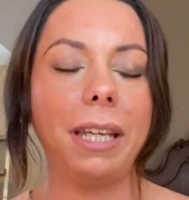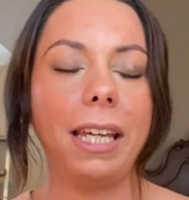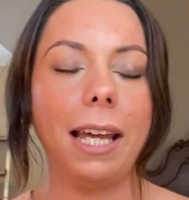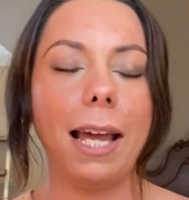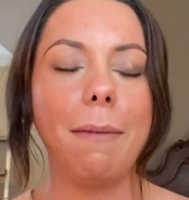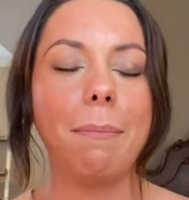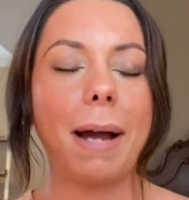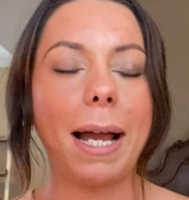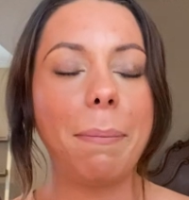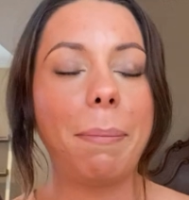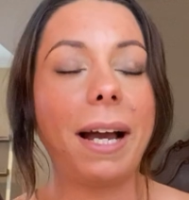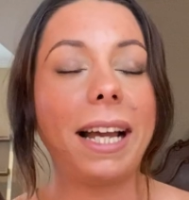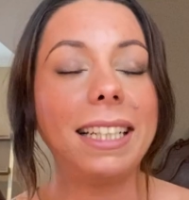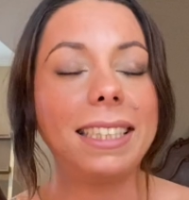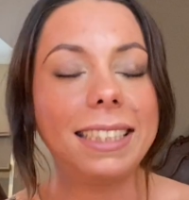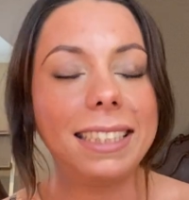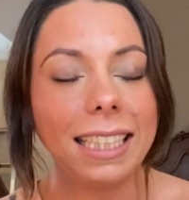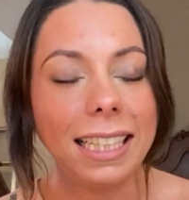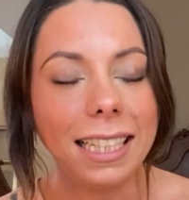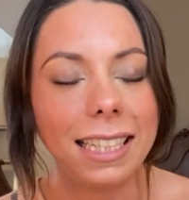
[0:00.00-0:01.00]
and my
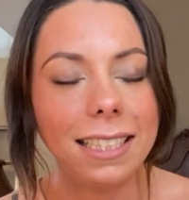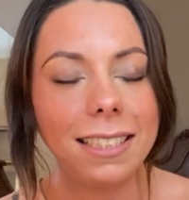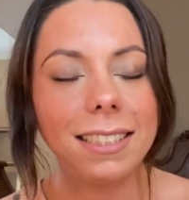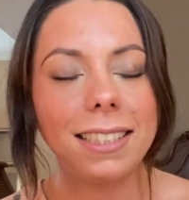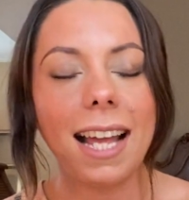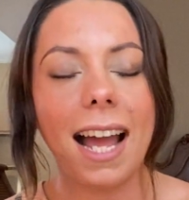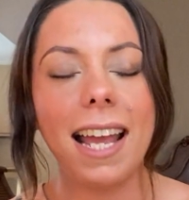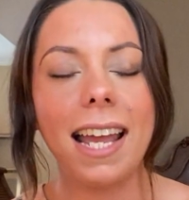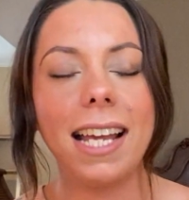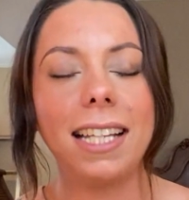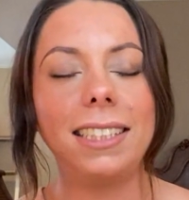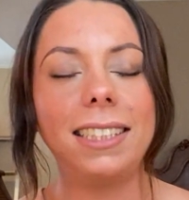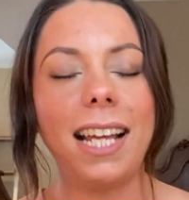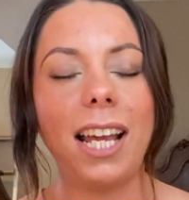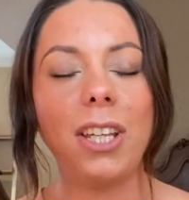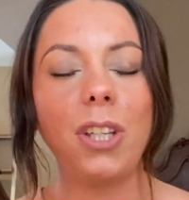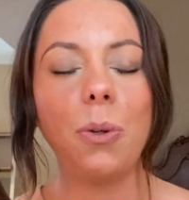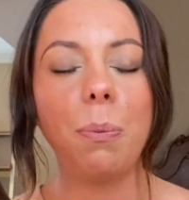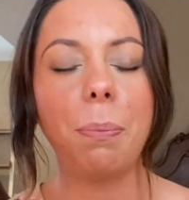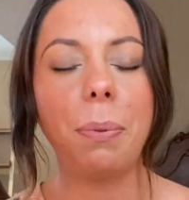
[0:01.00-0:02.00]
Pisceans. I ask
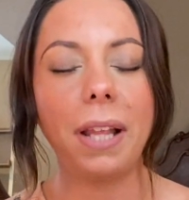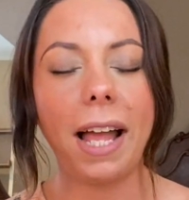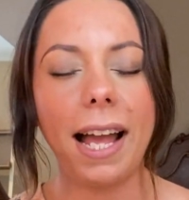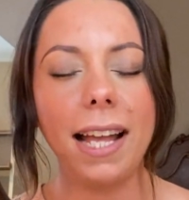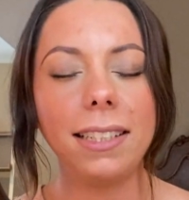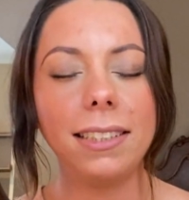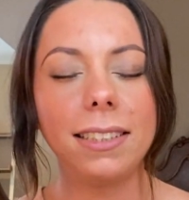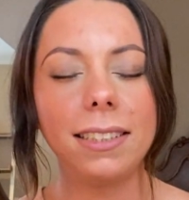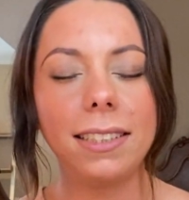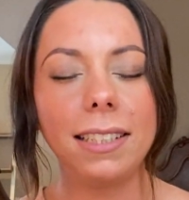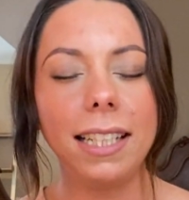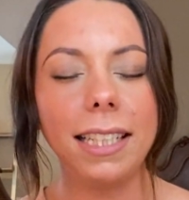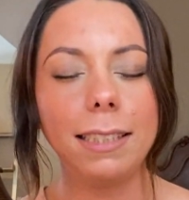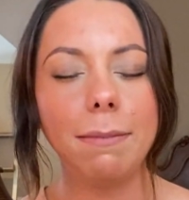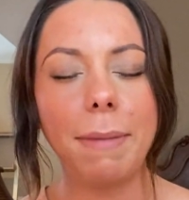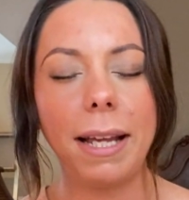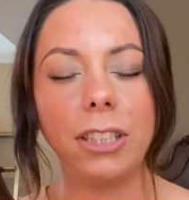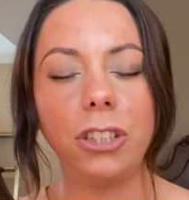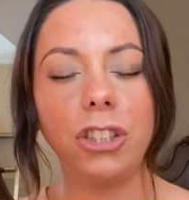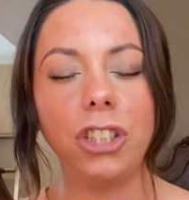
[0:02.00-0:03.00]
that you bless these
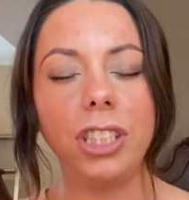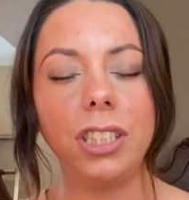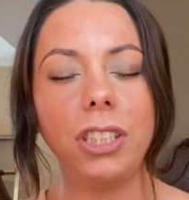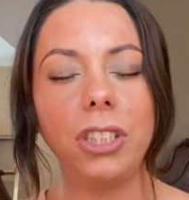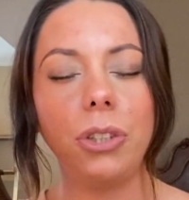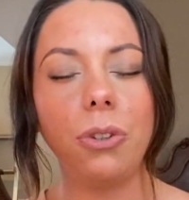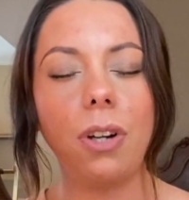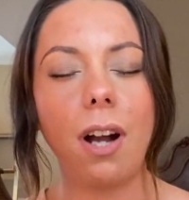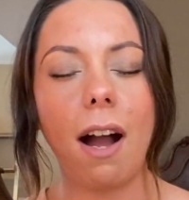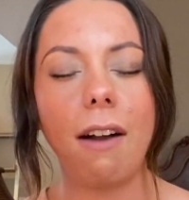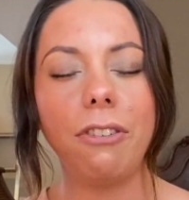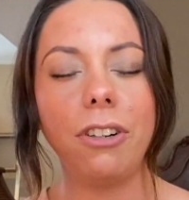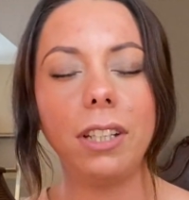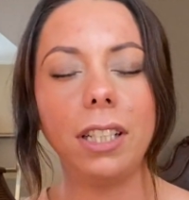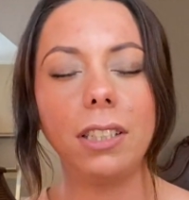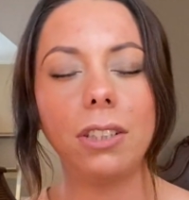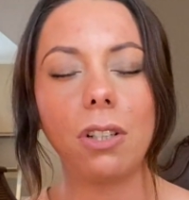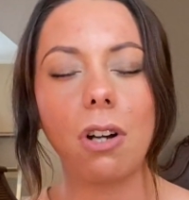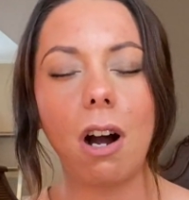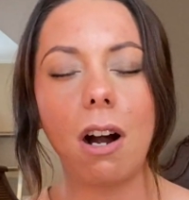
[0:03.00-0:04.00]
messages and you cover
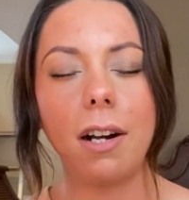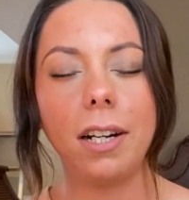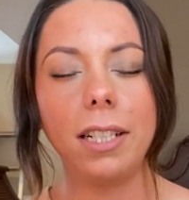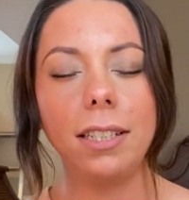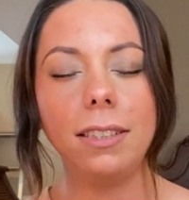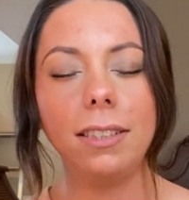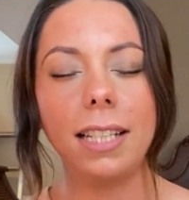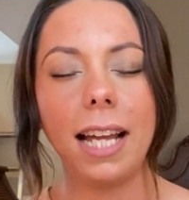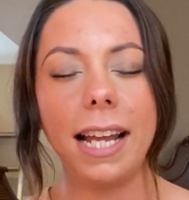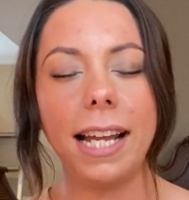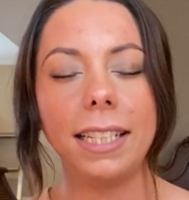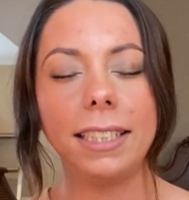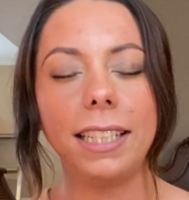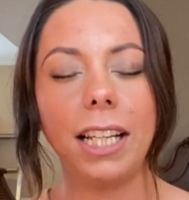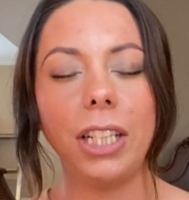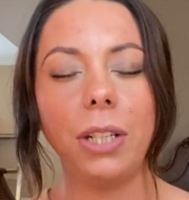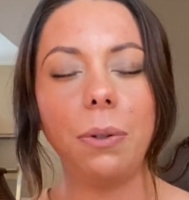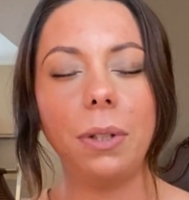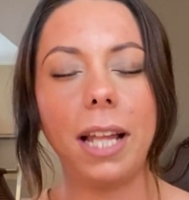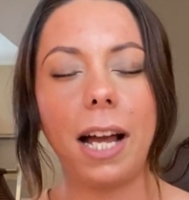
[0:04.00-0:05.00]
these cards. I ask
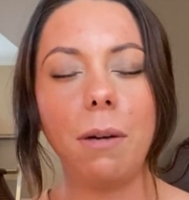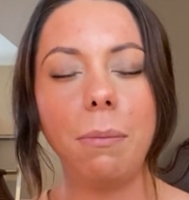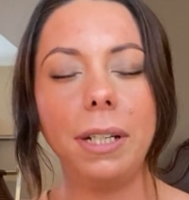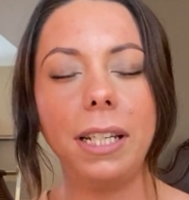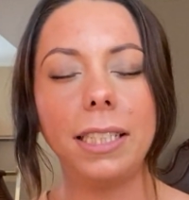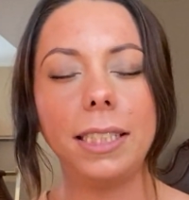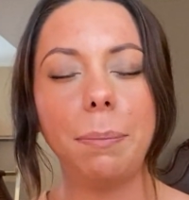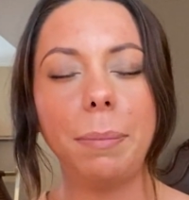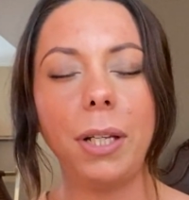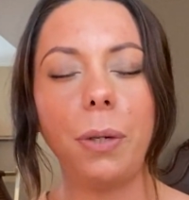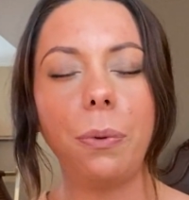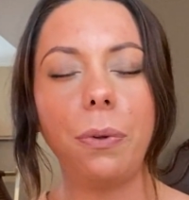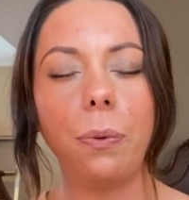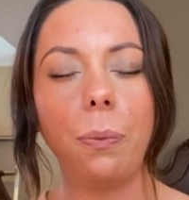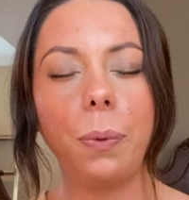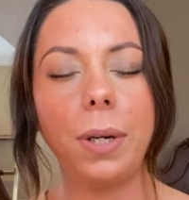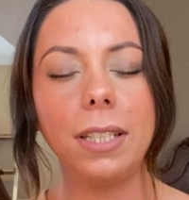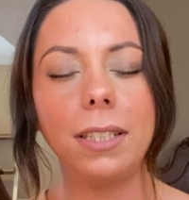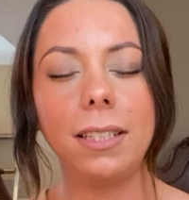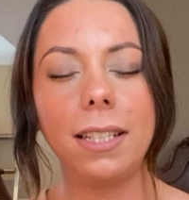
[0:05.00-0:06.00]
that you allow me to speak with
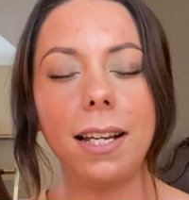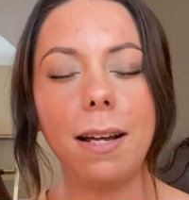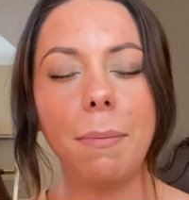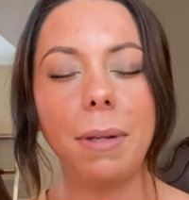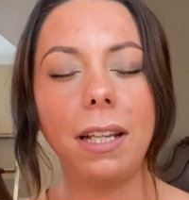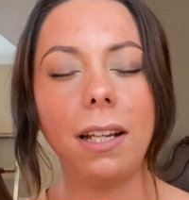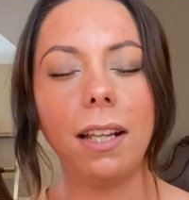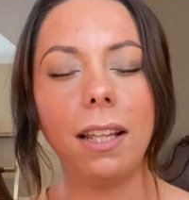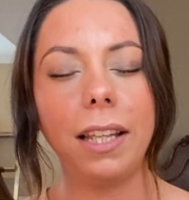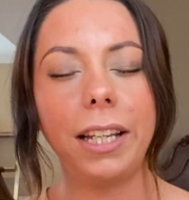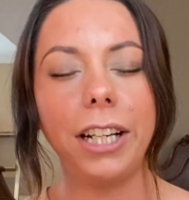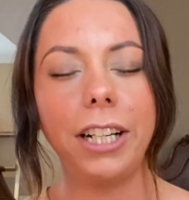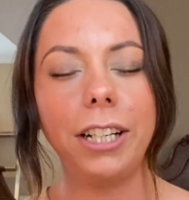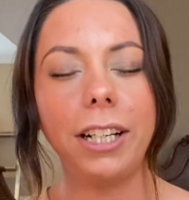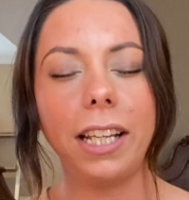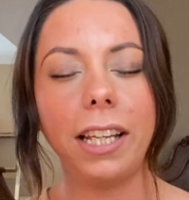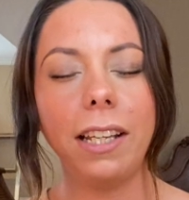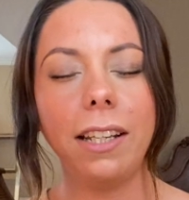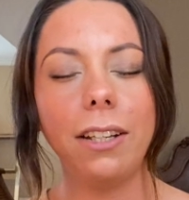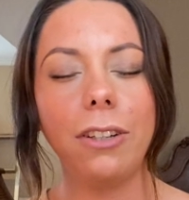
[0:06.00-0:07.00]
wisdom and
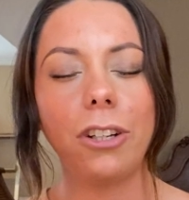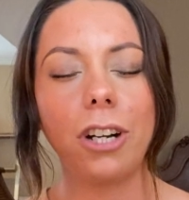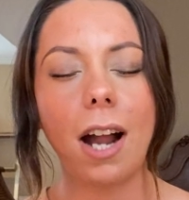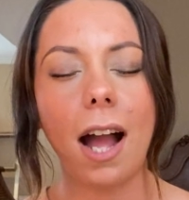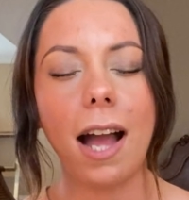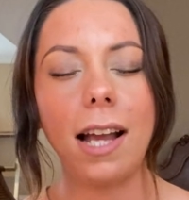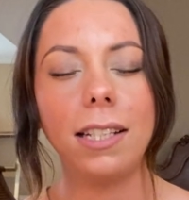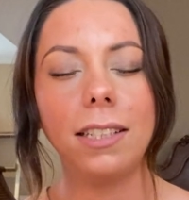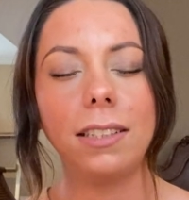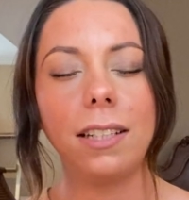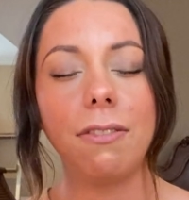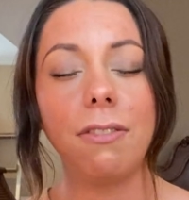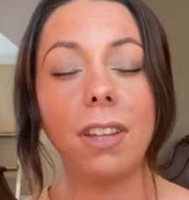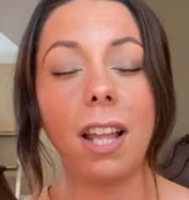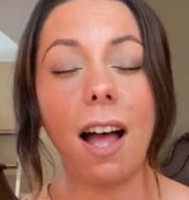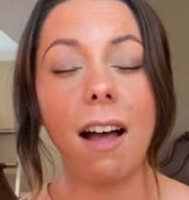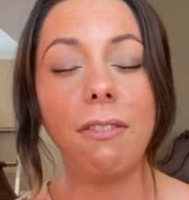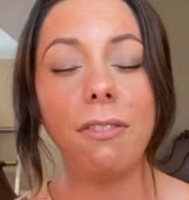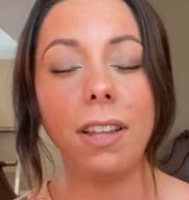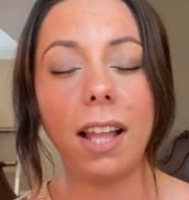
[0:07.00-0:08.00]
clarity in our highest of
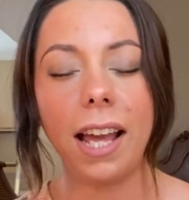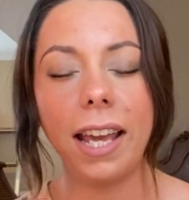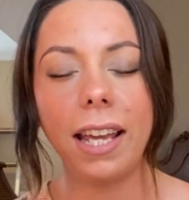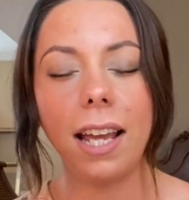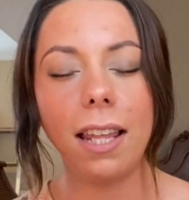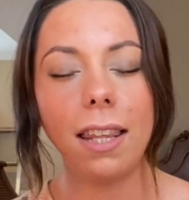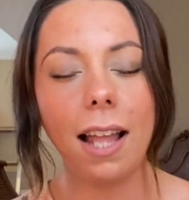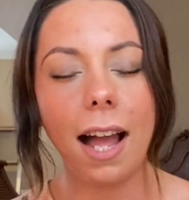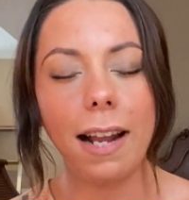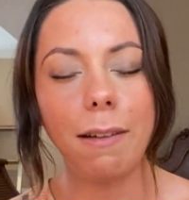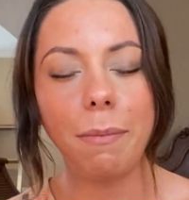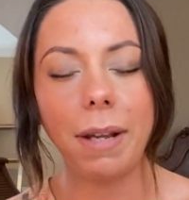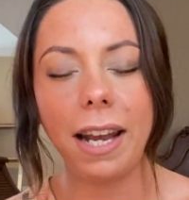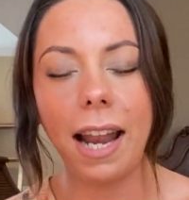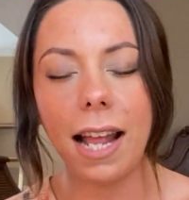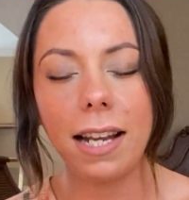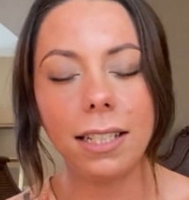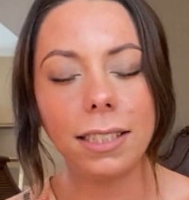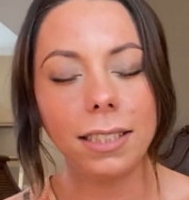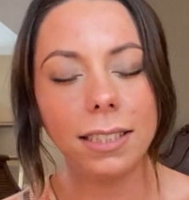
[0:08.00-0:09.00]
love, light, alignment,
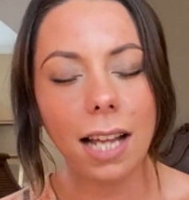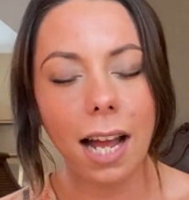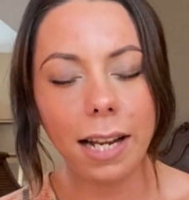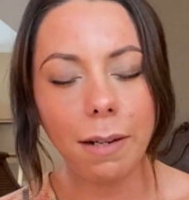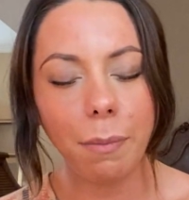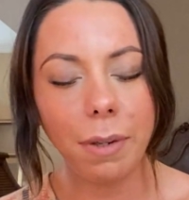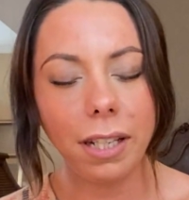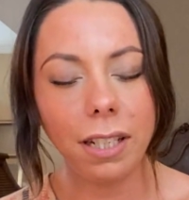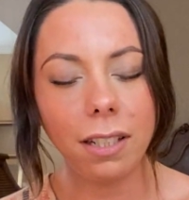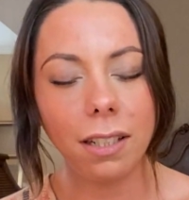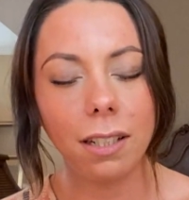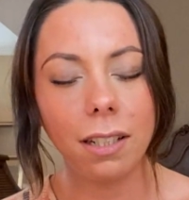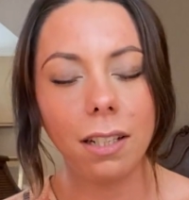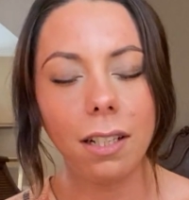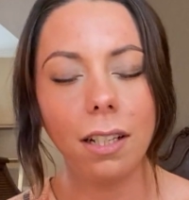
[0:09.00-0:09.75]
and assignment.